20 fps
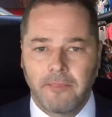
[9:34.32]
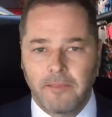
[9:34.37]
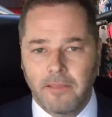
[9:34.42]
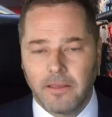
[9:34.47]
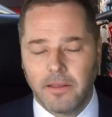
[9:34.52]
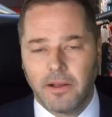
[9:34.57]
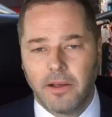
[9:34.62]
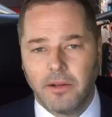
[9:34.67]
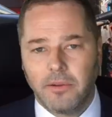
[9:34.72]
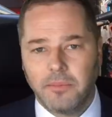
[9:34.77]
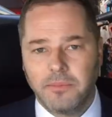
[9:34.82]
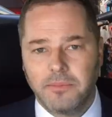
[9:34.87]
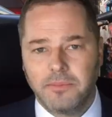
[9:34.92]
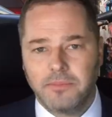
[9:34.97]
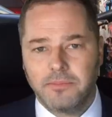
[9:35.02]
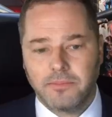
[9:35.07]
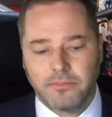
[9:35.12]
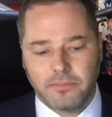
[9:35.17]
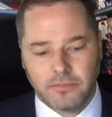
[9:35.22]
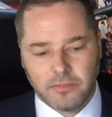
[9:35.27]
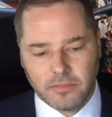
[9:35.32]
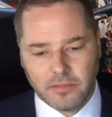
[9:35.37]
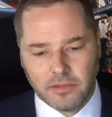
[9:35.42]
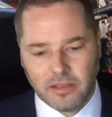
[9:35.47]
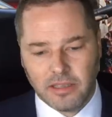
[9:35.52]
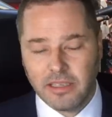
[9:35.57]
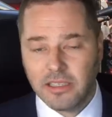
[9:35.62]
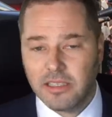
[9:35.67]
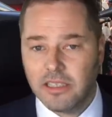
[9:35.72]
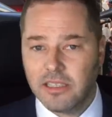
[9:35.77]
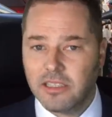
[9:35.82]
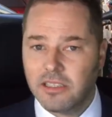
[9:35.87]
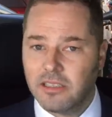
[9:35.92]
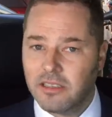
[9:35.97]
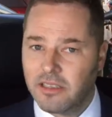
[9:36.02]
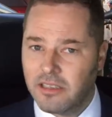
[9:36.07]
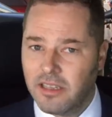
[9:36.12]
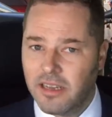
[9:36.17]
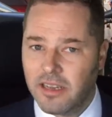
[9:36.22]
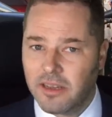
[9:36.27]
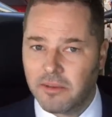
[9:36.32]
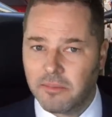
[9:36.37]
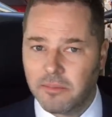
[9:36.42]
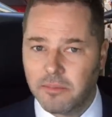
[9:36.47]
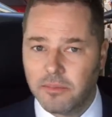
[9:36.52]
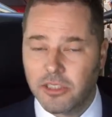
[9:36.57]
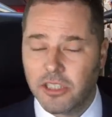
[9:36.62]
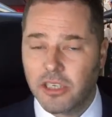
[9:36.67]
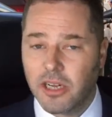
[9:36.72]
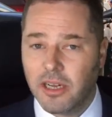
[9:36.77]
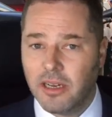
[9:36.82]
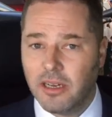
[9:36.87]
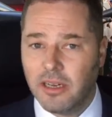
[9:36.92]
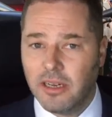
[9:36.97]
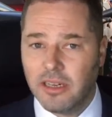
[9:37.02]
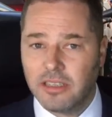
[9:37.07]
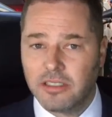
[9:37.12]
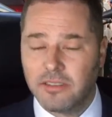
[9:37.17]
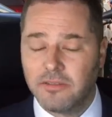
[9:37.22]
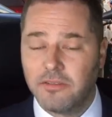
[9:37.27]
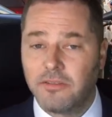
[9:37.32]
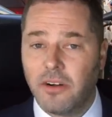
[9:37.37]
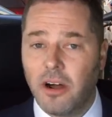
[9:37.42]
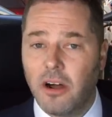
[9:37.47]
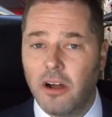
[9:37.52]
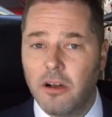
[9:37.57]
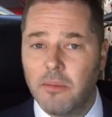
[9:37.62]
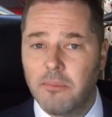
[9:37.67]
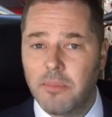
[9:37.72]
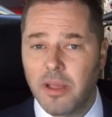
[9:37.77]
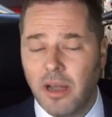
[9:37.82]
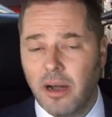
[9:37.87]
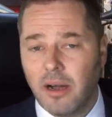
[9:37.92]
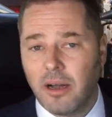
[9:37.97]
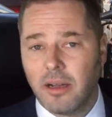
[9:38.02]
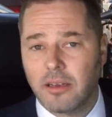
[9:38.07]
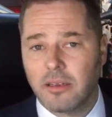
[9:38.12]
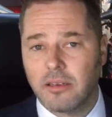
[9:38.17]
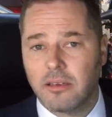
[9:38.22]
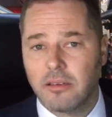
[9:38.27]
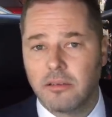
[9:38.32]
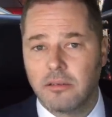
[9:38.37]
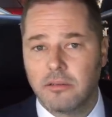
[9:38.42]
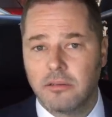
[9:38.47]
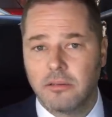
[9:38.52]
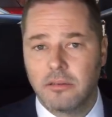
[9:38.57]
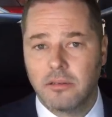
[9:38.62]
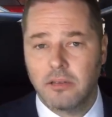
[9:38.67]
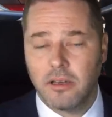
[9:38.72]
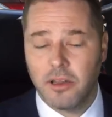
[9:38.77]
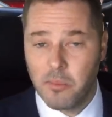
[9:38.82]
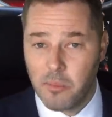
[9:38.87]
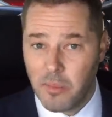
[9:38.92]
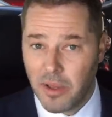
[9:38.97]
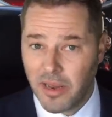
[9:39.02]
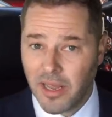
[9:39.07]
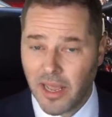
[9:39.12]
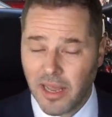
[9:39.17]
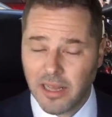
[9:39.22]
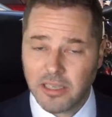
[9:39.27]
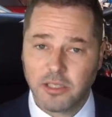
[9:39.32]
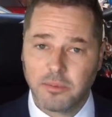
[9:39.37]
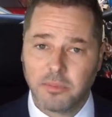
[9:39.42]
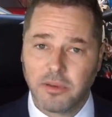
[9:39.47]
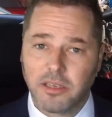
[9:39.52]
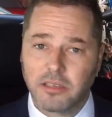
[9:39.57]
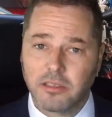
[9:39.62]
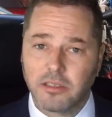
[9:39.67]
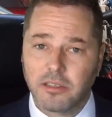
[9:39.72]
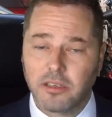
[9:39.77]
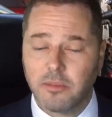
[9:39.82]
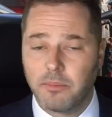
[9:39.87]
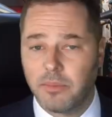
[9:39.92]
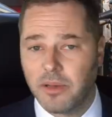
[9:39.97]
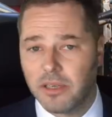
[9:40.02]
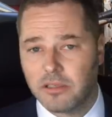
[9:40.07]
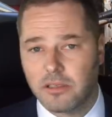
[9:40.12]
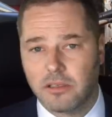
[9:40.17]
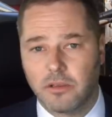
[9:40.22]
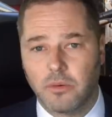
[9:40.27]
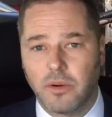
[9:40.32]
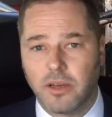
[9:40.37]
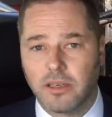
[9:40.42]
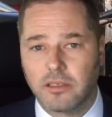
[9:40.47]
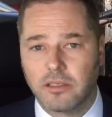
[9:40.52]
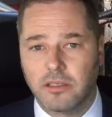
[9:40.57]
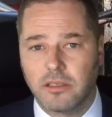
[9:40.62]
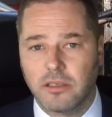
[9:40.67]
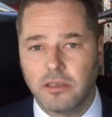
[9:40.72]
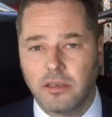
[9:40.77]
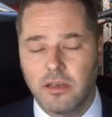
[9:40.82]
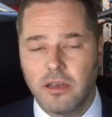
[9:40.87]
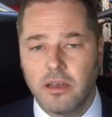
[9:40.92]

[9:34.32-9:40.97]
You know, this is the thing. China is far behind in many aspects compared to the West.